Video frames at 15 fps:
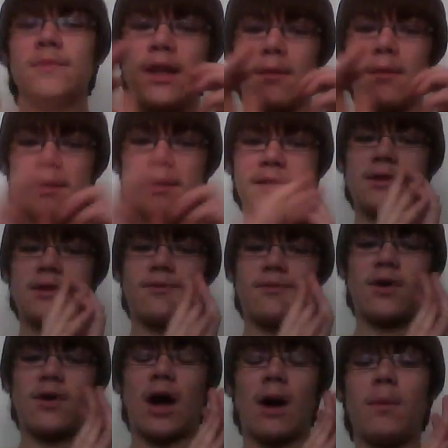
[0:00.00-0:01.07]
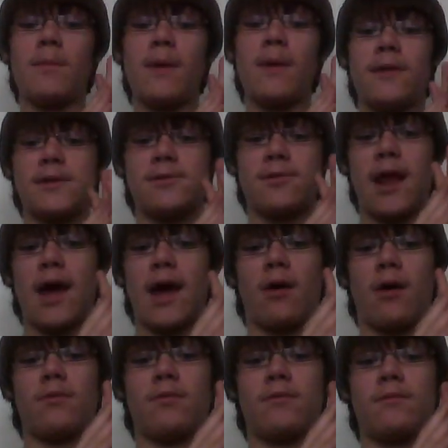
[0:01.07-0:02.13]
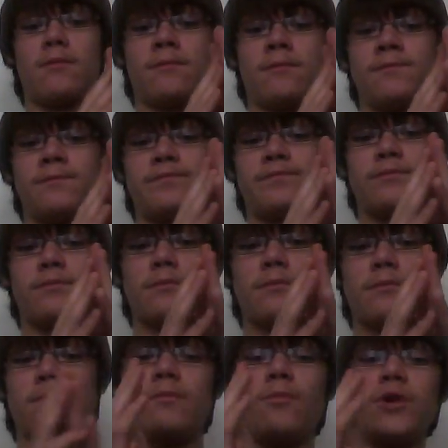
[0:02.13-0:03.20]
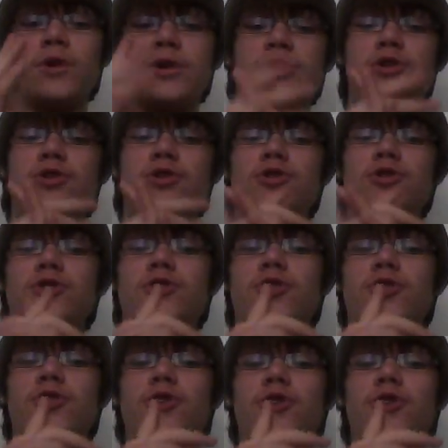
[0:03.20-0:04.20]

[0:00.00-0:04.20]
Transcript: Let me teach you a couple methods right now. What you should do